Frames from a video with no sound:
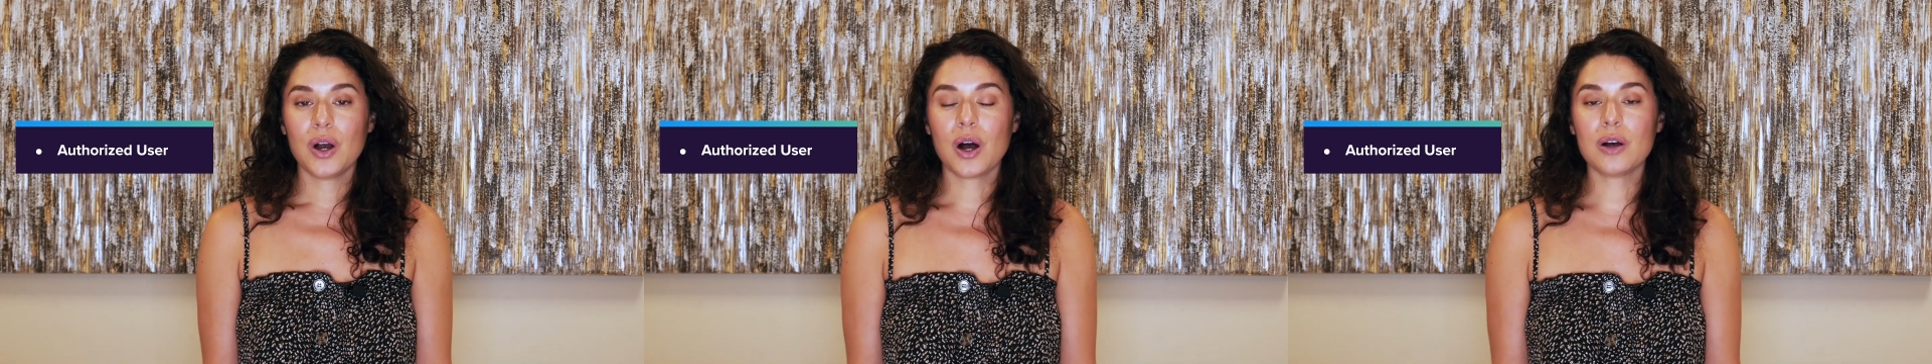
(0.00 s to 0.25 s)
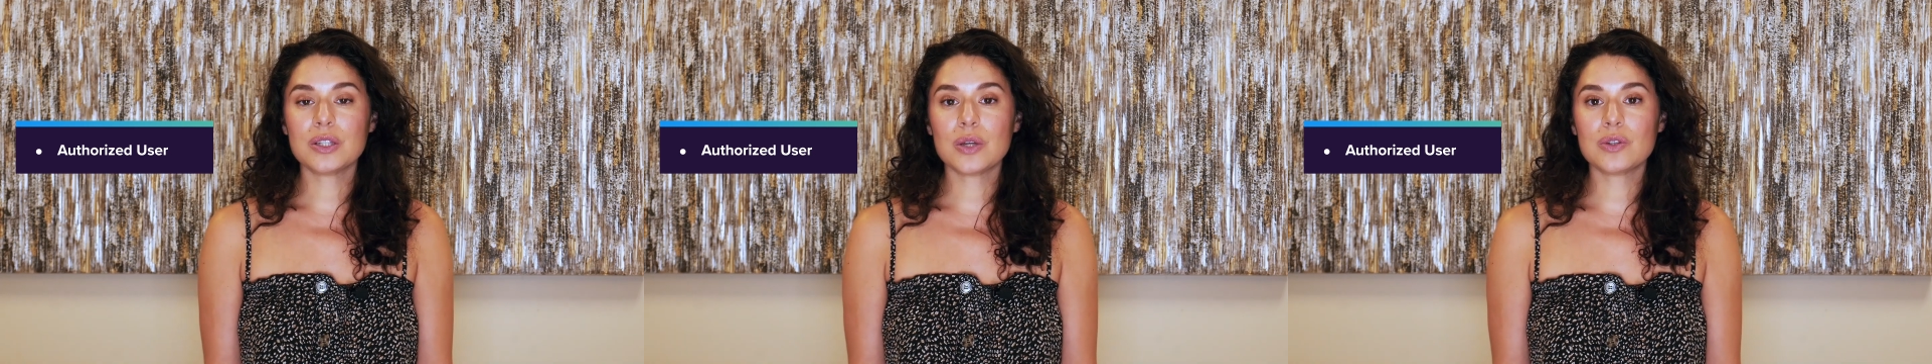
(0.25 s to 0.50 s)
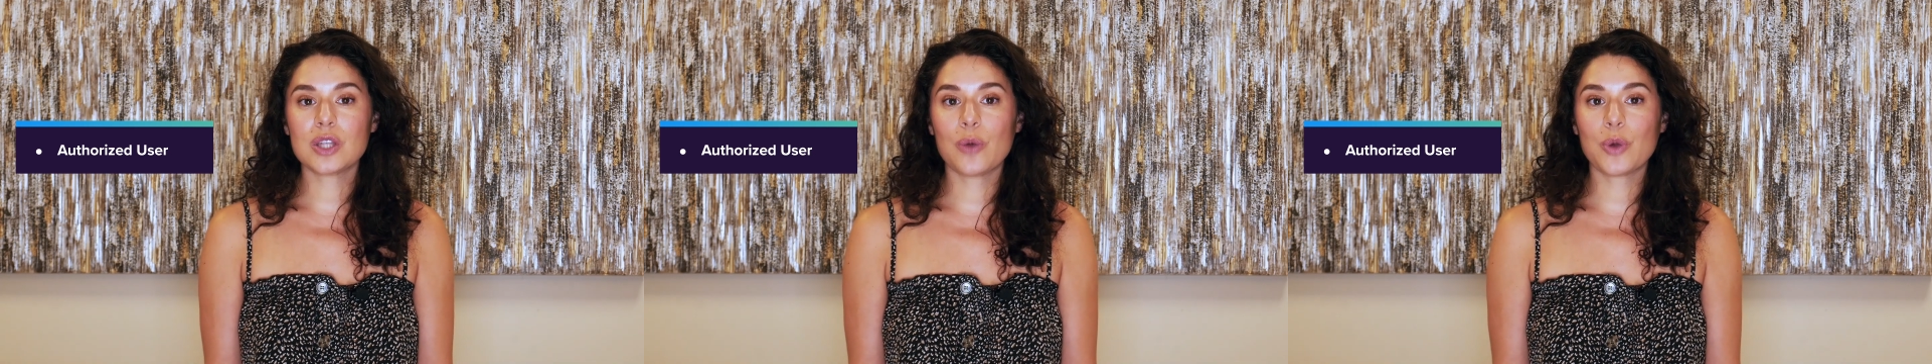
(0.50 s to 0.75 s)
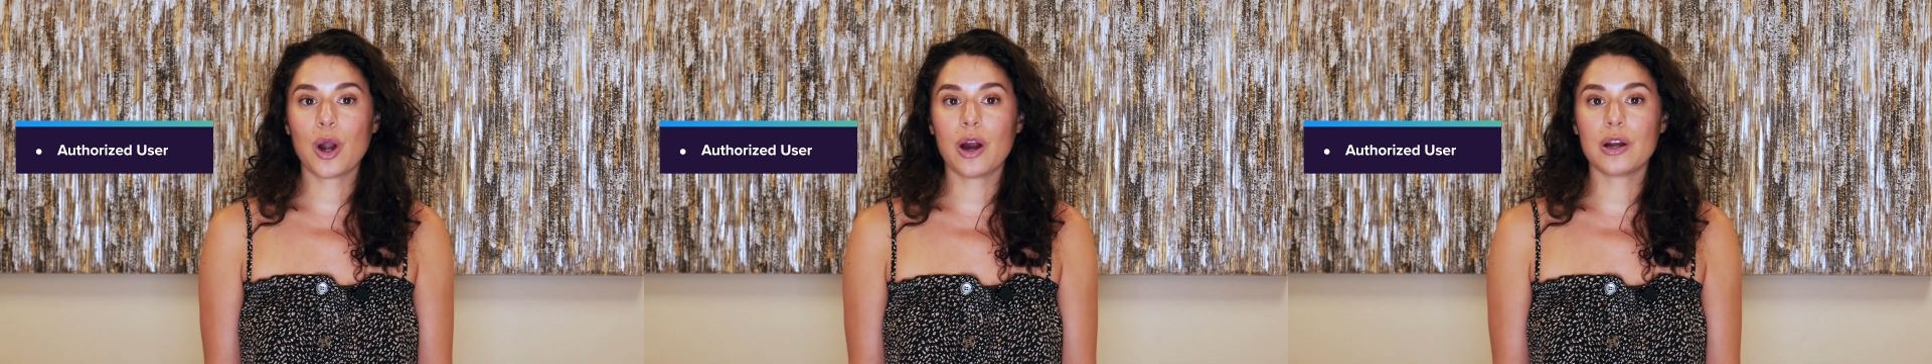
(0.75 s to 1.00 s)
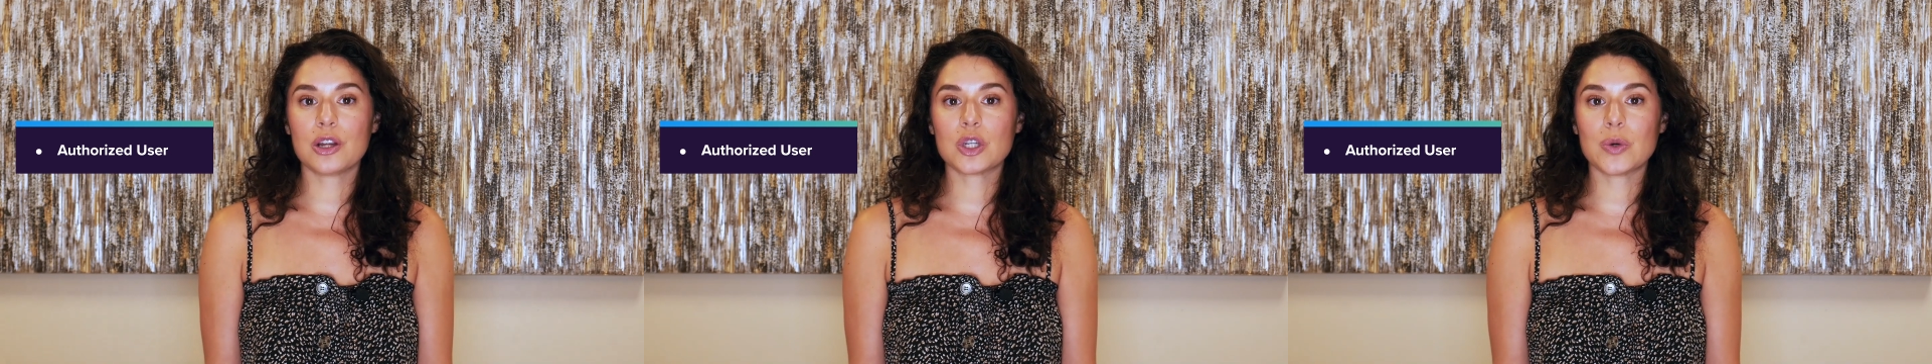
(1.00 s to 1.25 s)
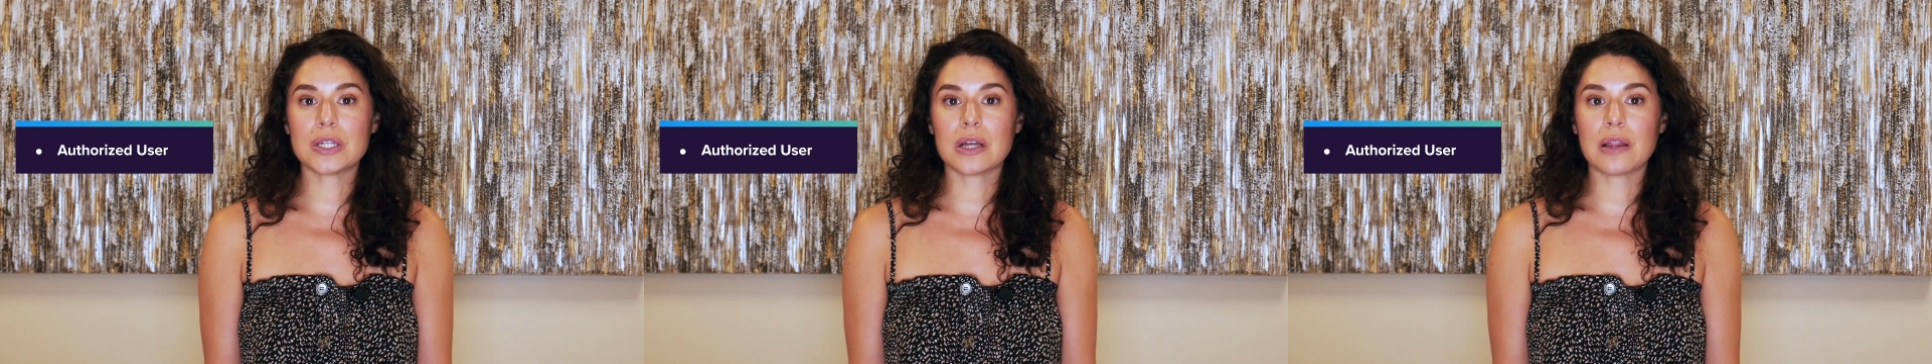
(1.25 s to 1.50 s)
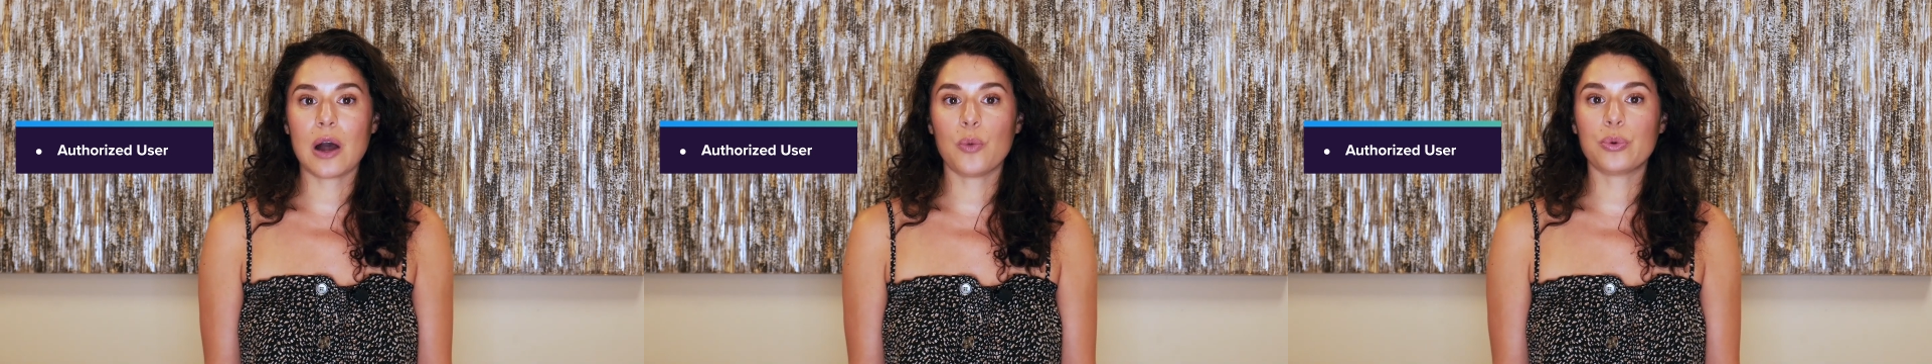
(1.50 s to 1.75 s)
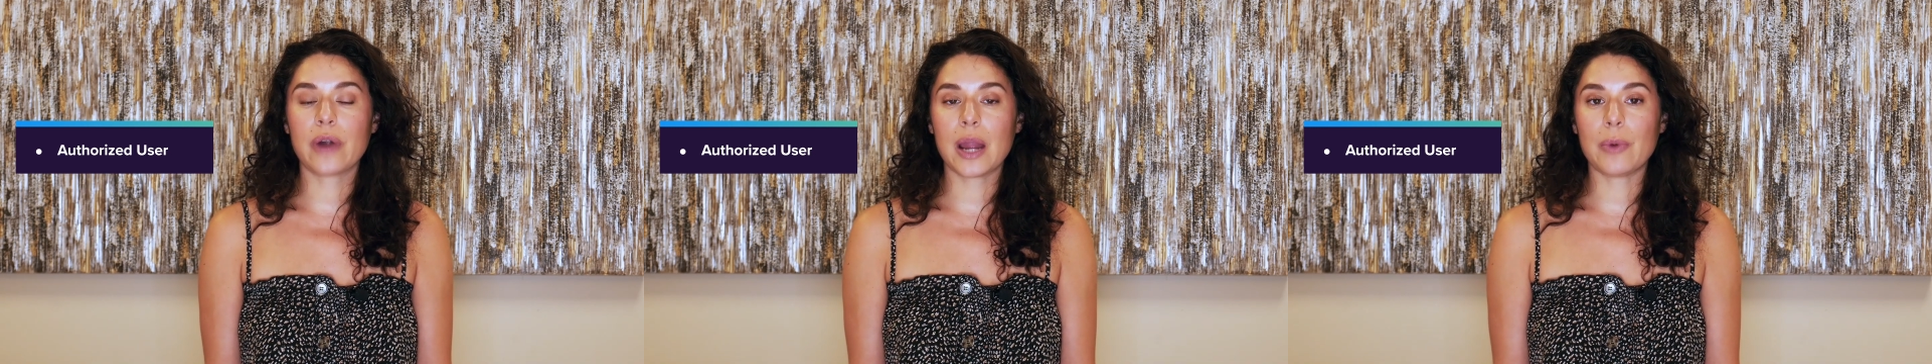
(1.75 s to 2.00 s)
Also, some card issuers allow
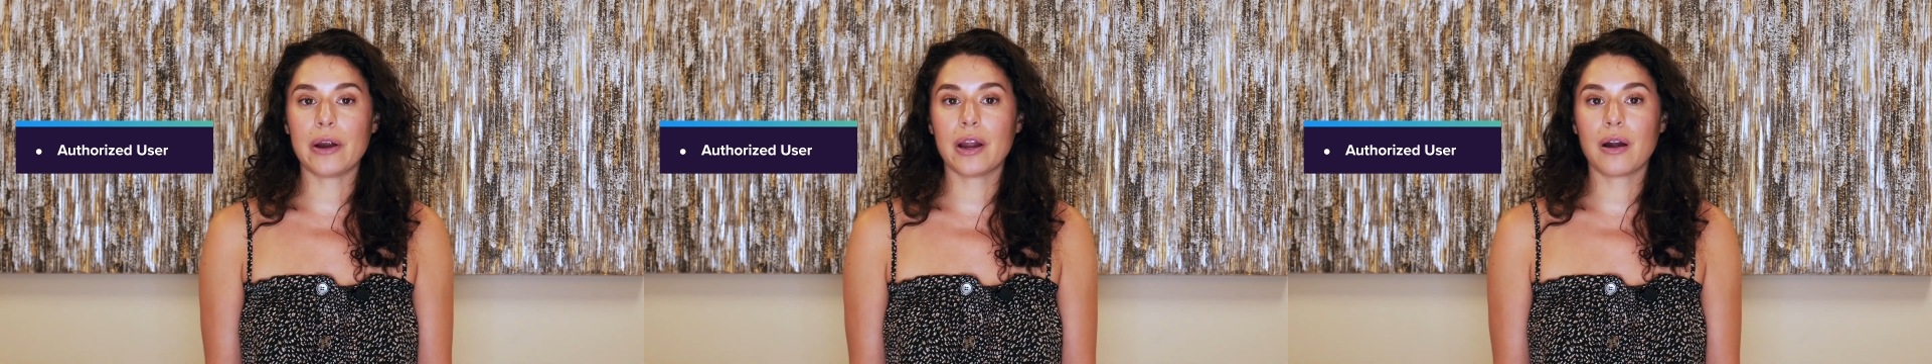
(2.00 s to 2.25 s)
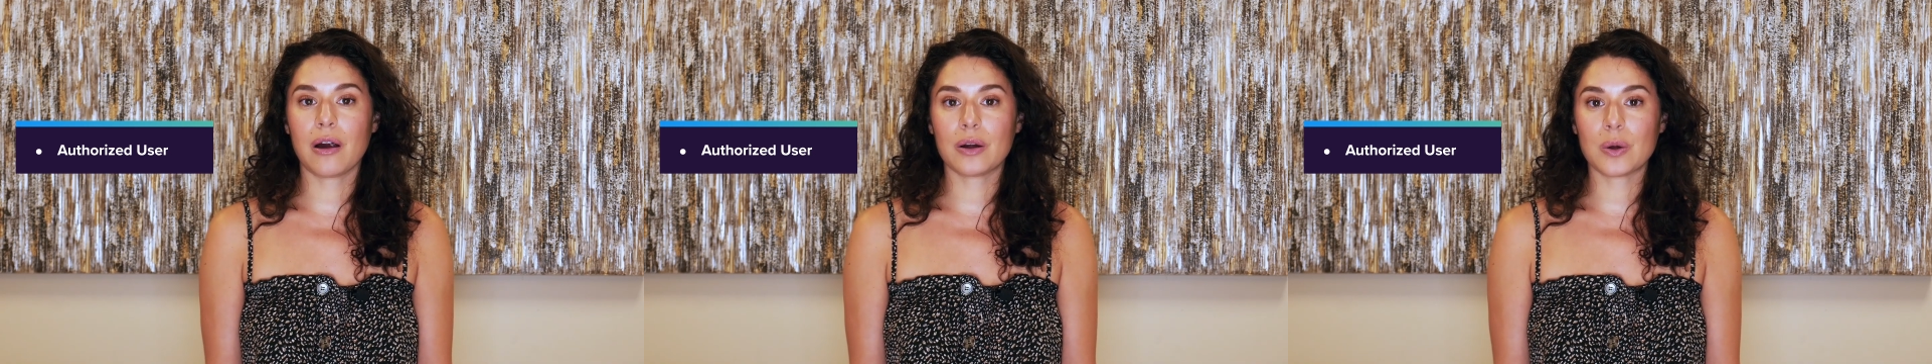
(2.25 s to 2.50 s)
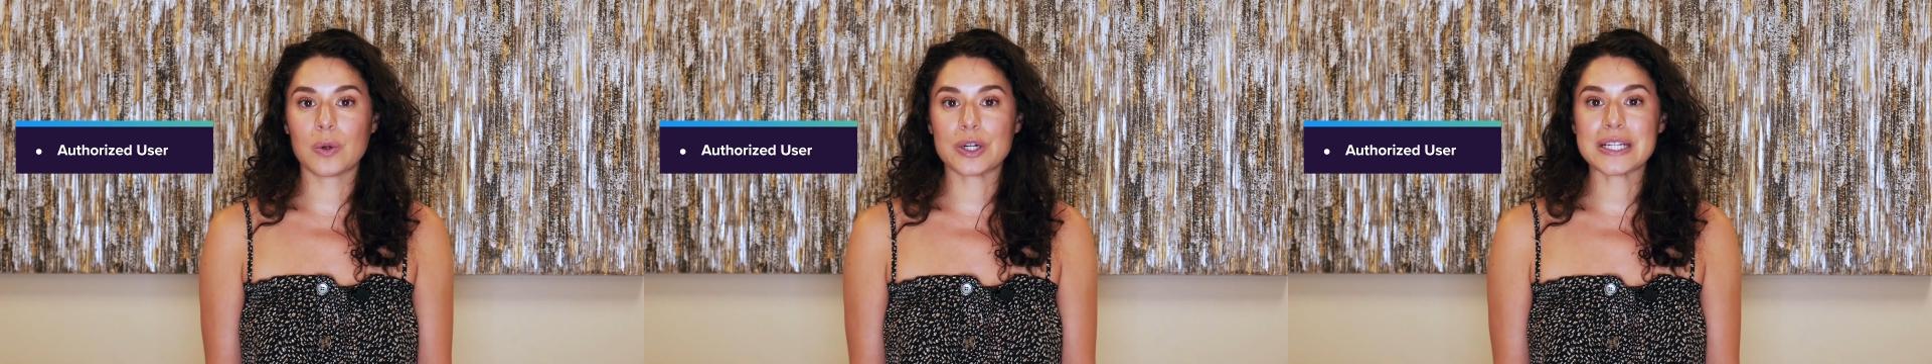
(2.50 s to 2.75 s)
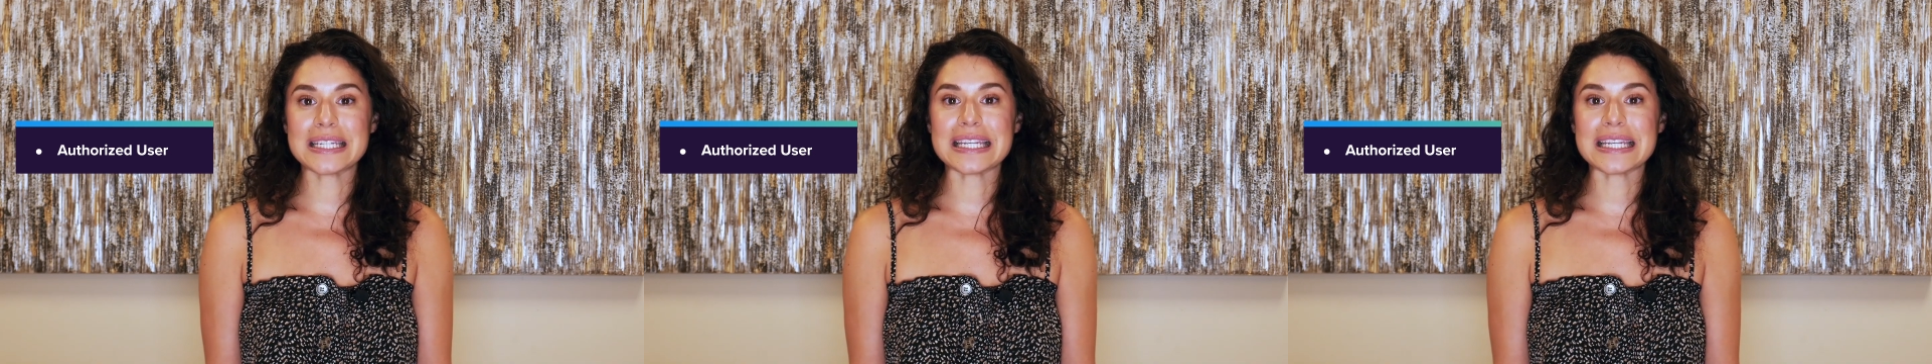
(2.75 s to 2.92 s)
primary cardholders